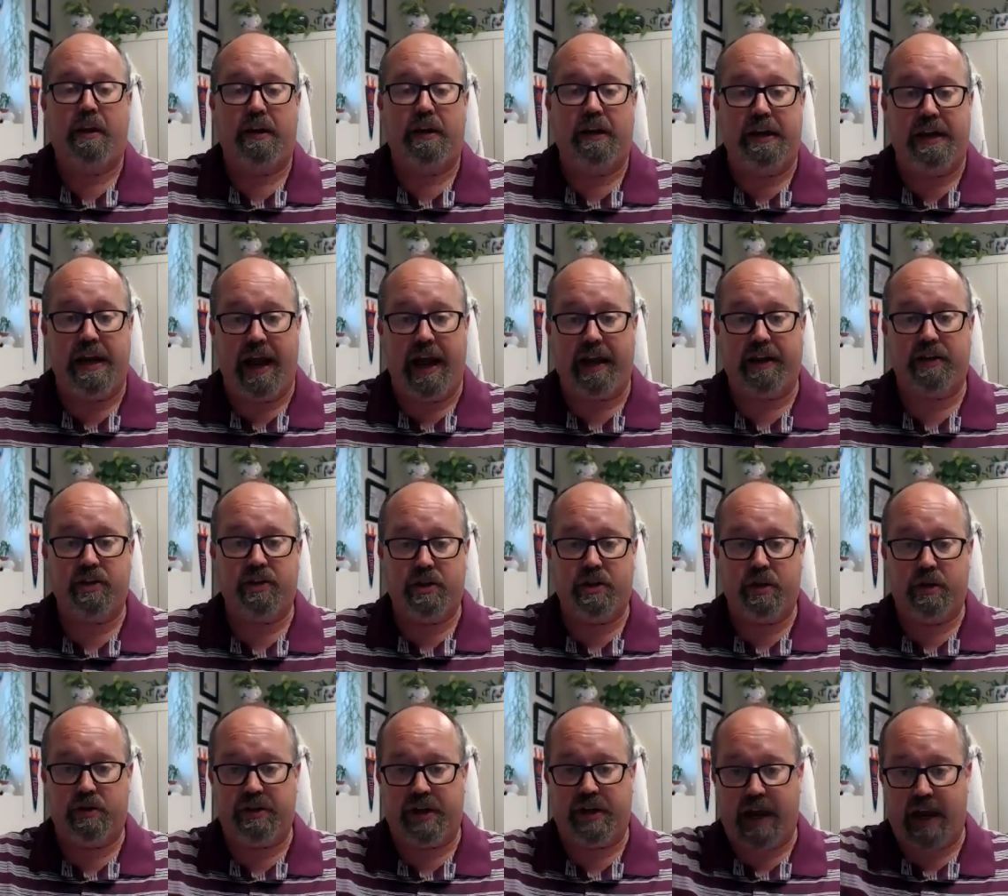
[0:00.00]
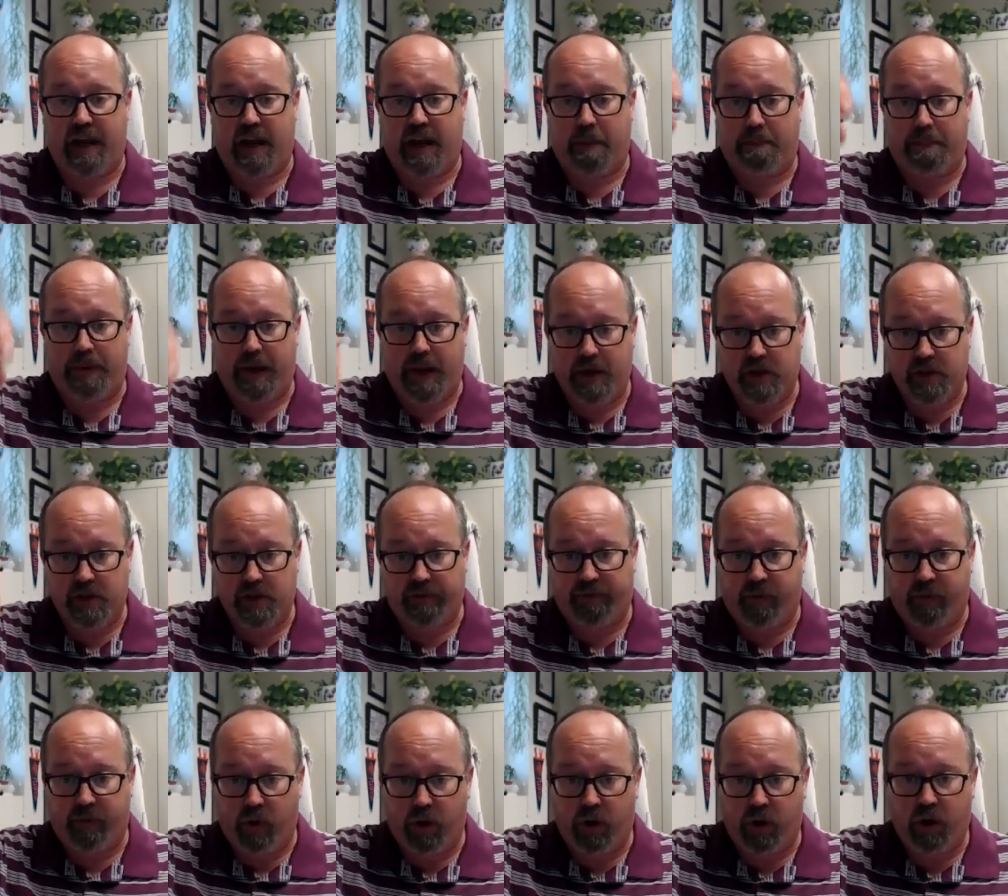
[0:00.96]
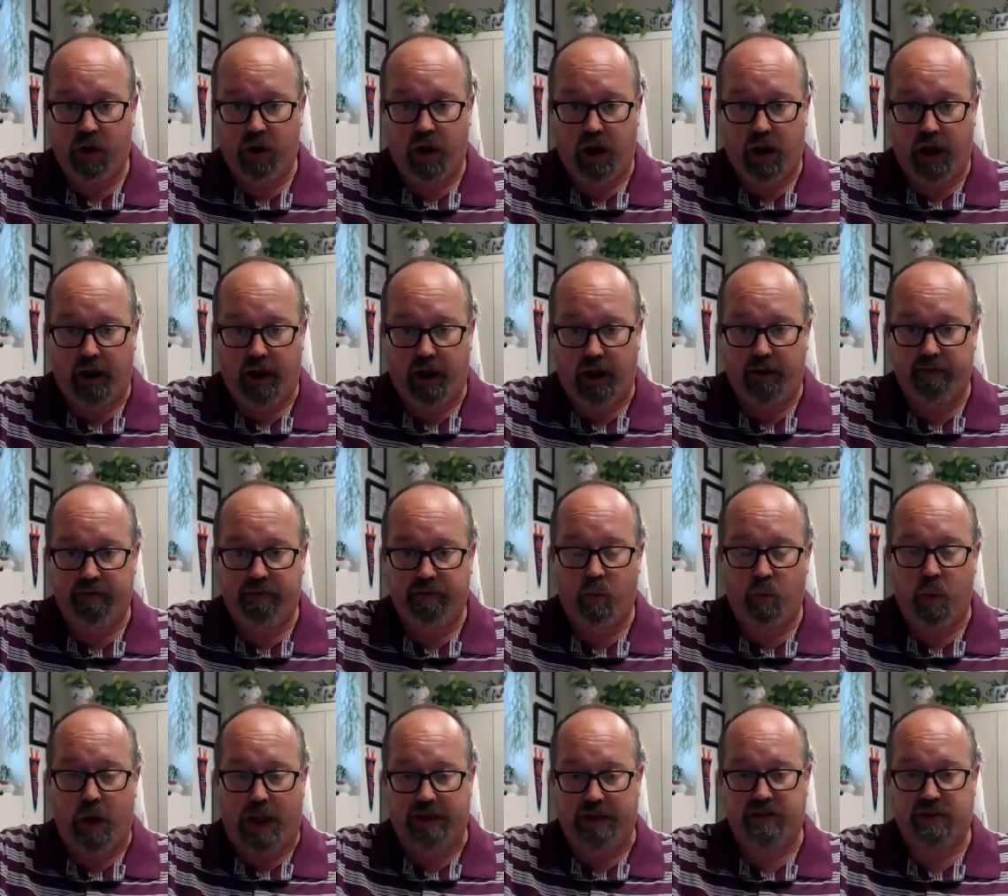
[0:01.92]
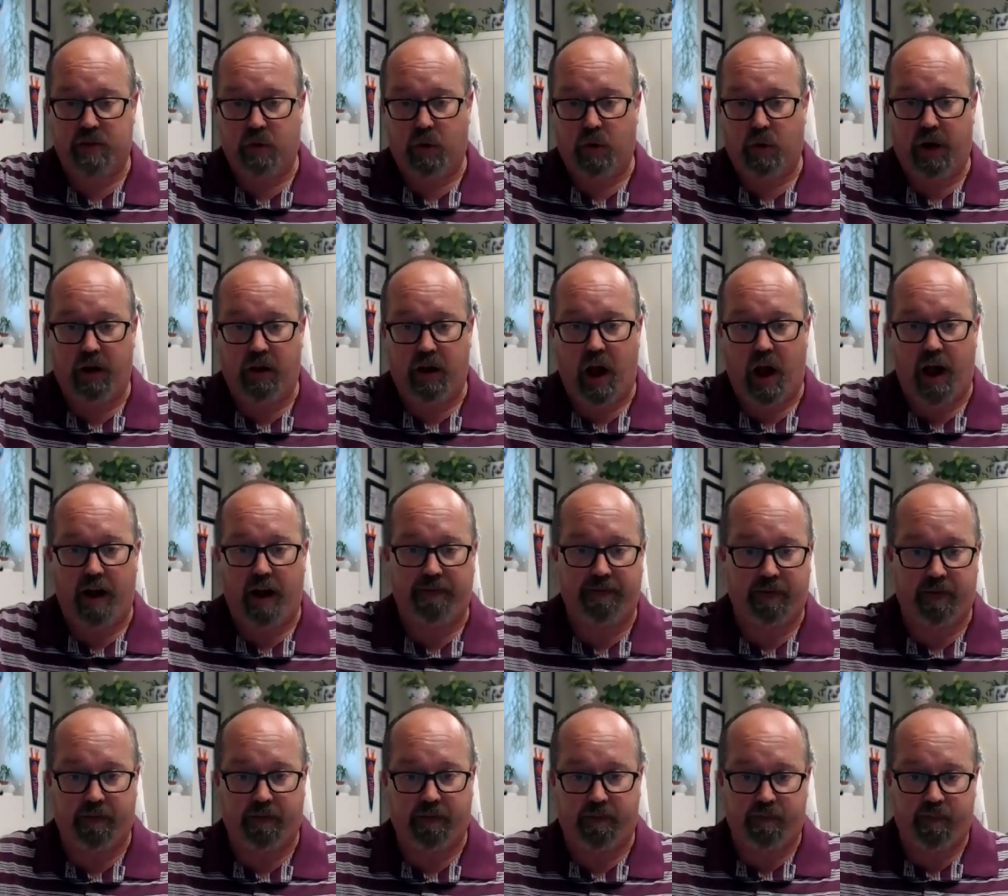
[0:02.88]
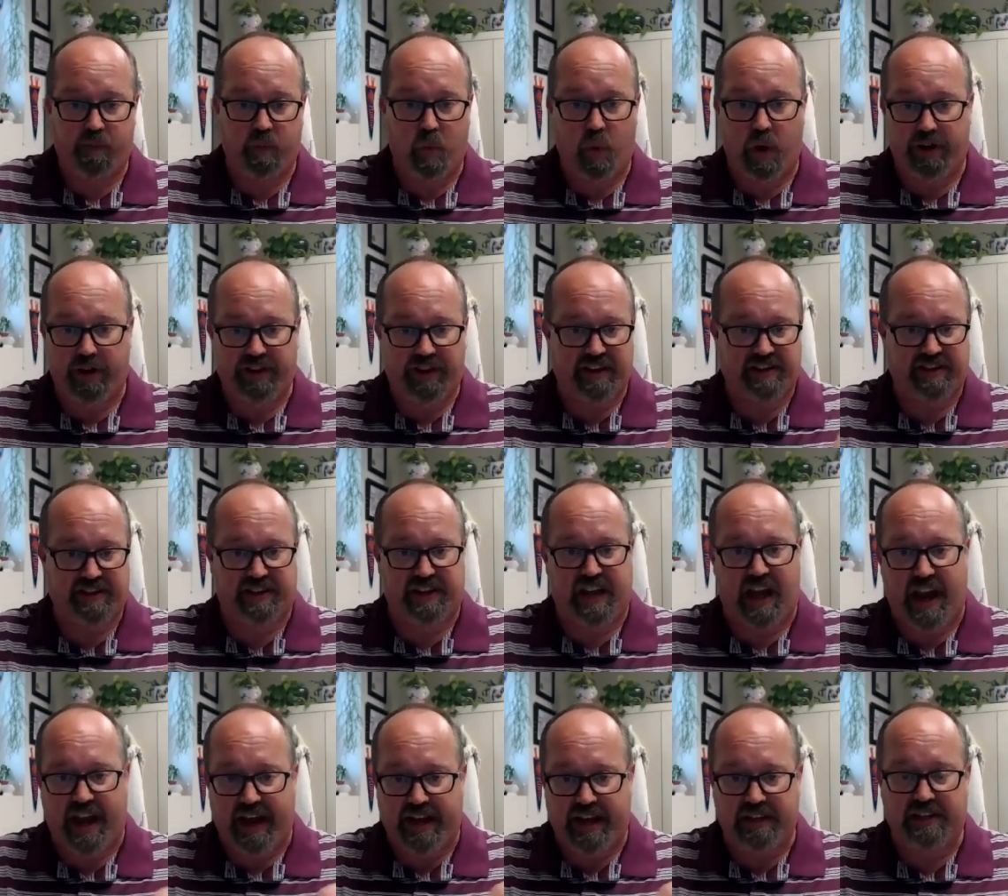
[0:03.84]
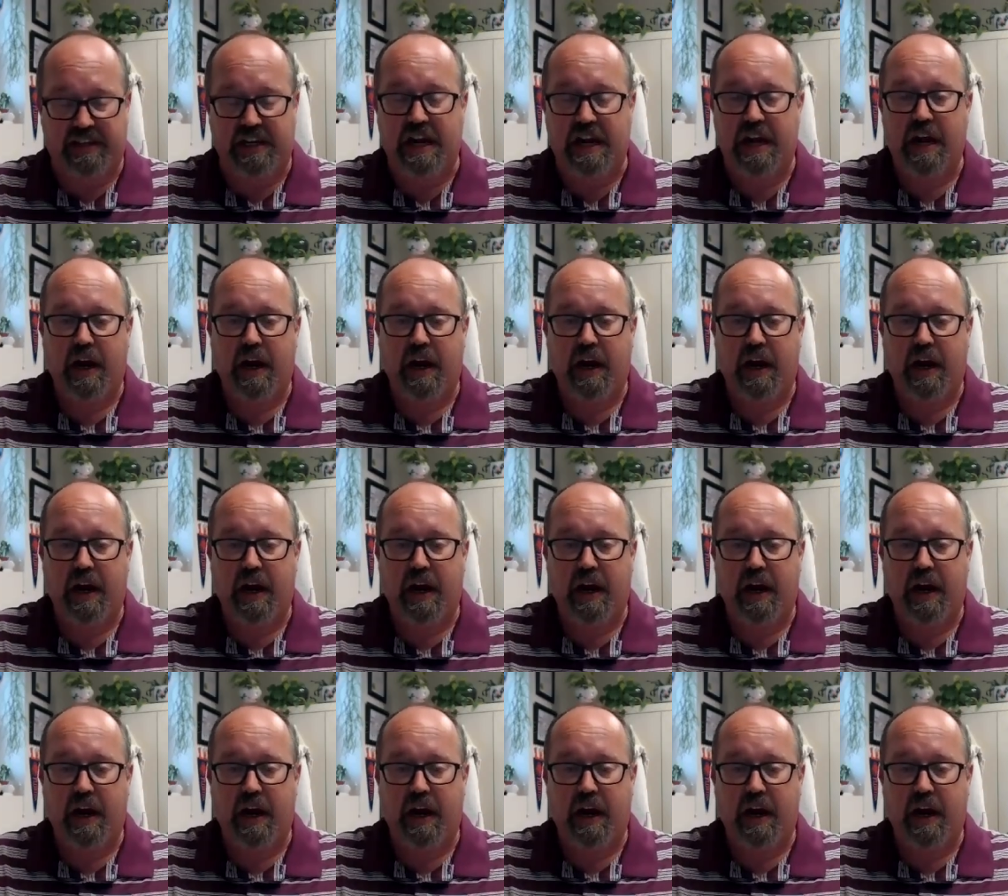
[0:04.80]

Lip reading: Next, you take a pinch full of wet soil off of one of the sides